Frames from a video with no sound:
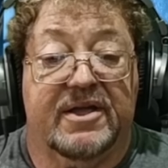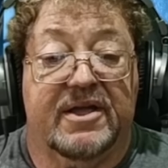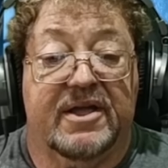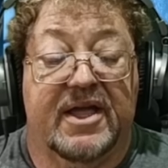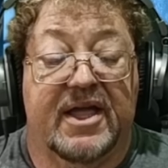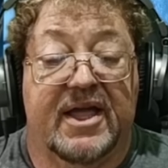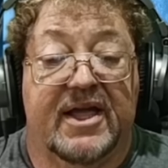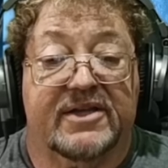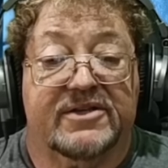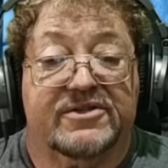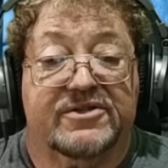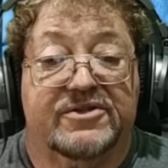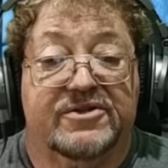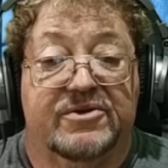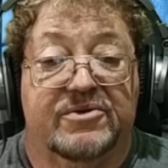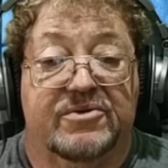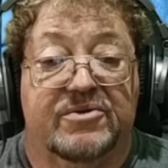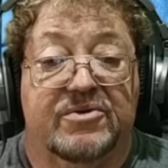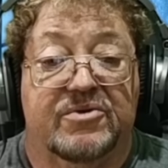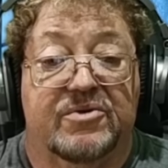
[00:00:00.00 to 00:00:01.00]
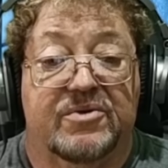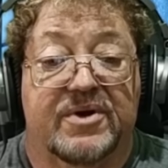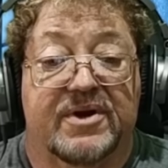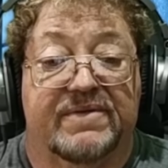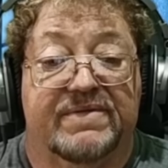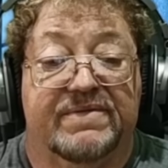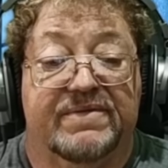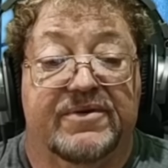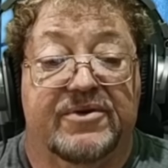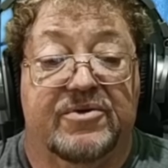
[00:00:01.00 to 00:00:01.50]
as to who
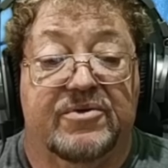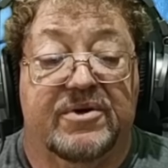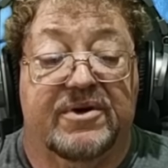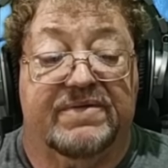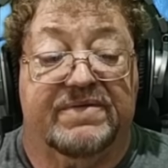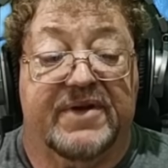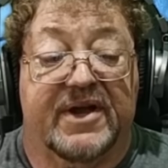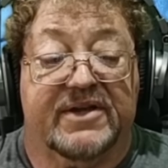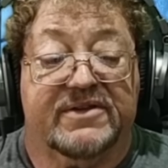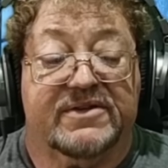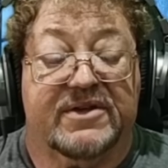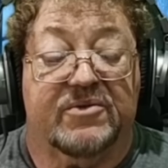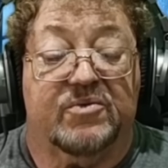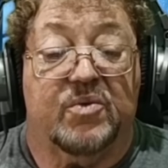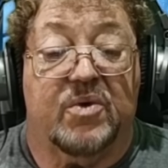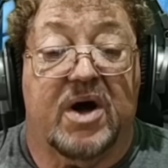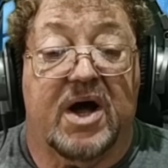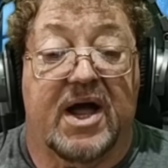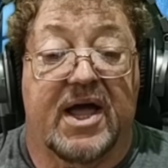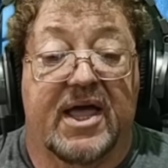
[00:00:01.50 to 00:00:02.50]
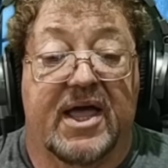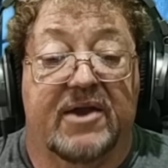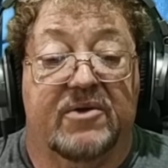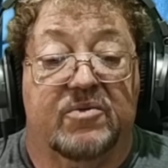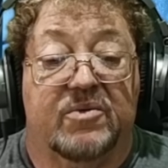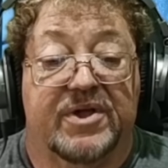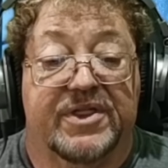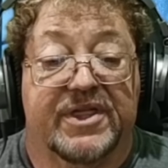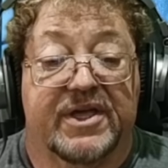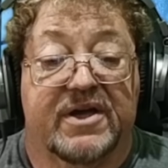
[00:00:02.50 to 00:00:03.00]
it affects and why and
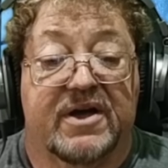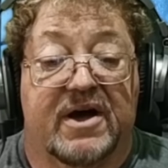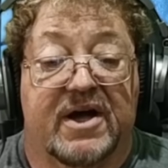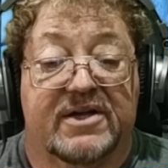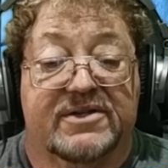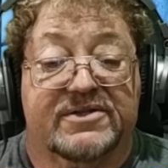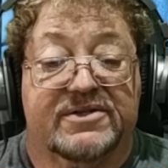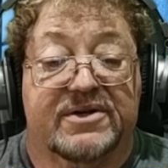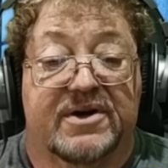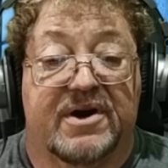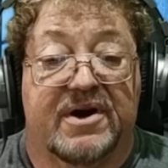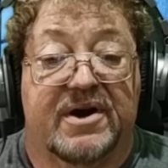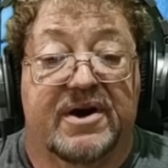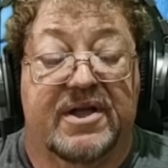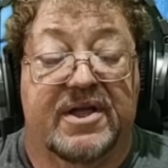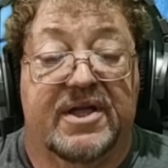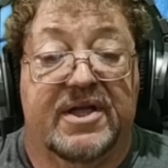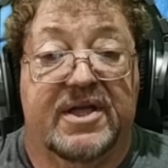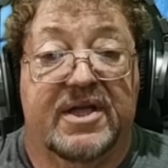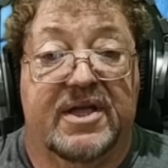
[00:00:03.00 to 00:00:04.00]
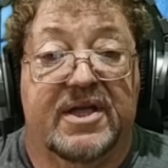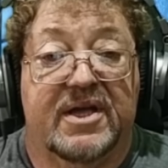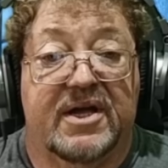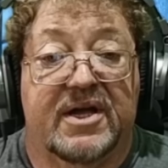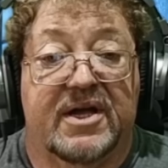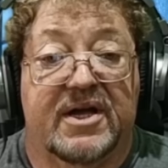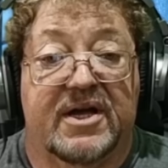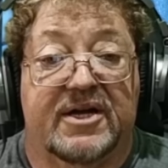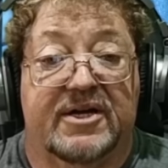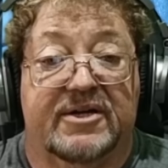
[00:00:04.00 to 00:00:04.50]
what the costs are.
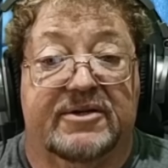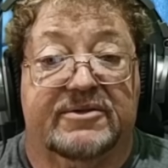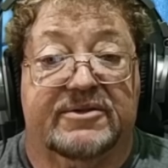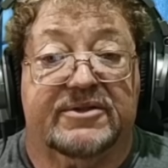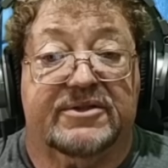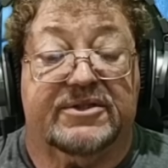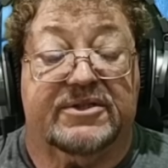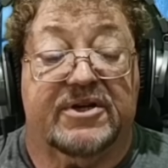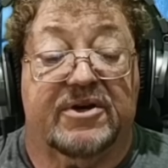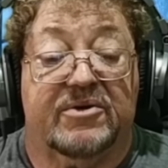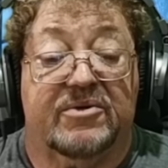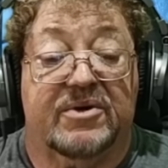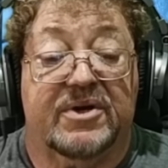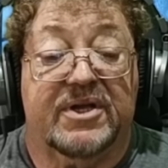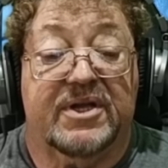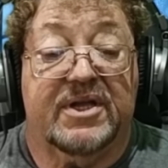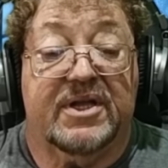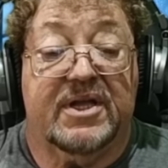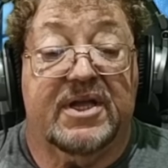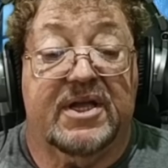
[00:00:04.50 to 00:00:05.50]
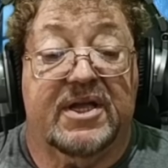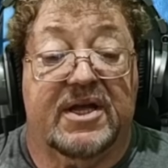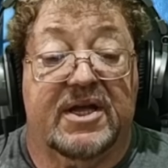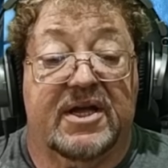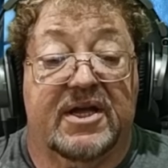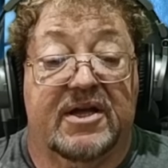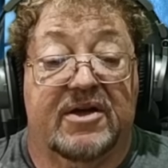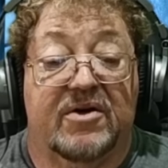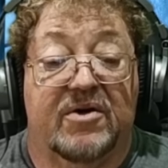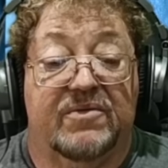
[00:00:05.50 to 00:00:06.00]
So
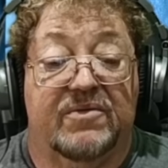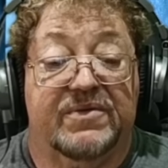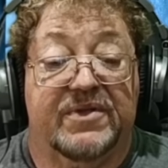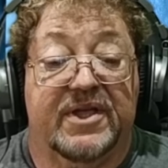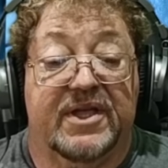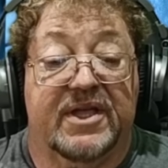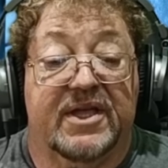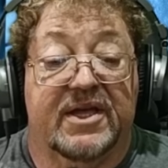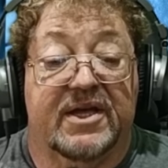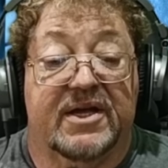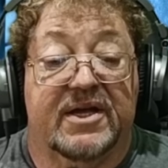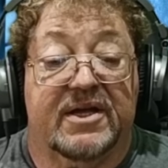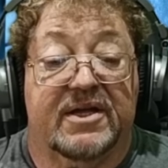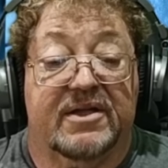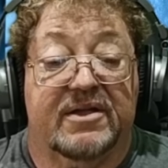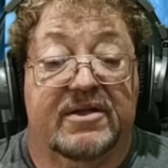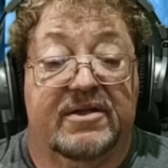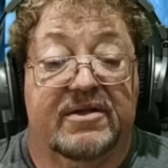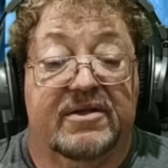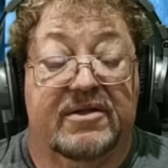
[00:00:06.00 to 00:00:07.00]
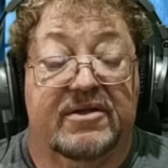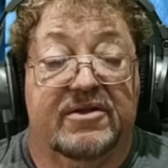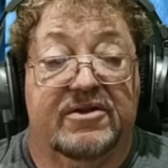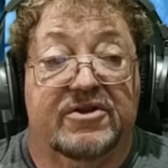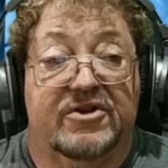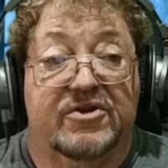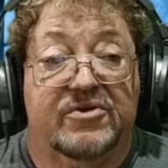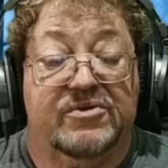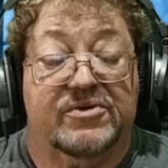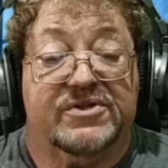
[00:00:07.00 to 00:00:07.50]
hopefully
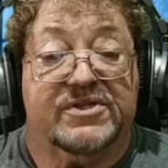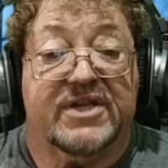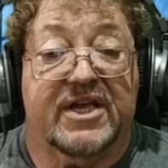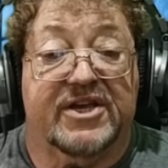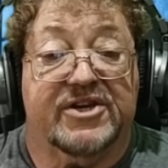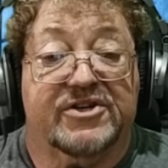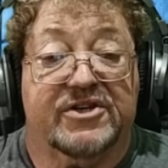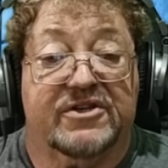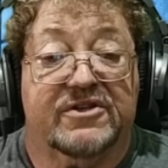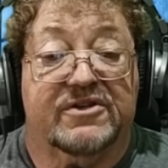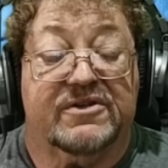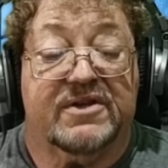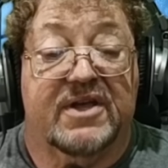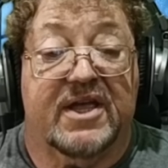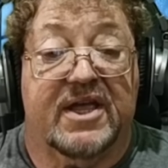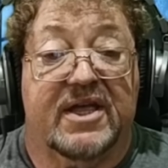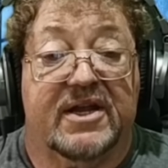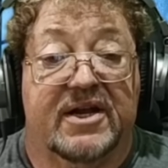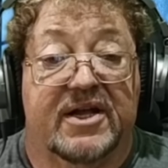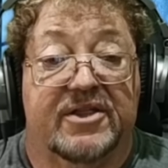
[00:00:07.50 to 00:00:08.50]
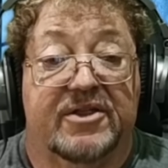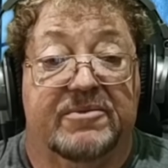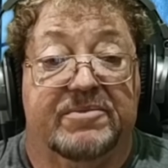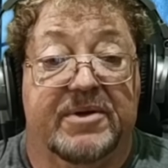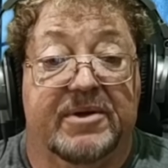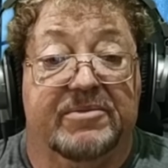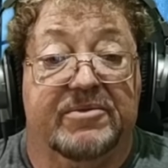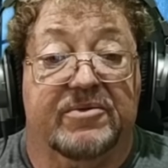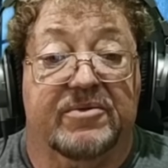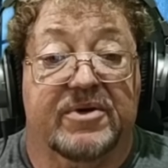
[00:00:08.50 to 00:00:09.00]
news stations and other
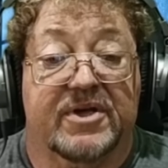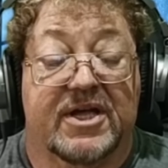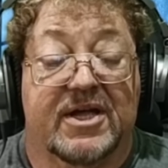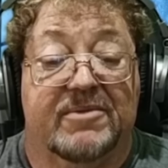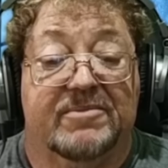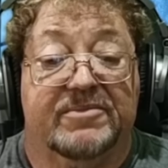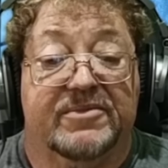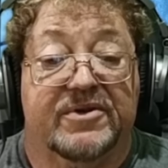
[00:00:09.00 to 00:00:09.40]
people will come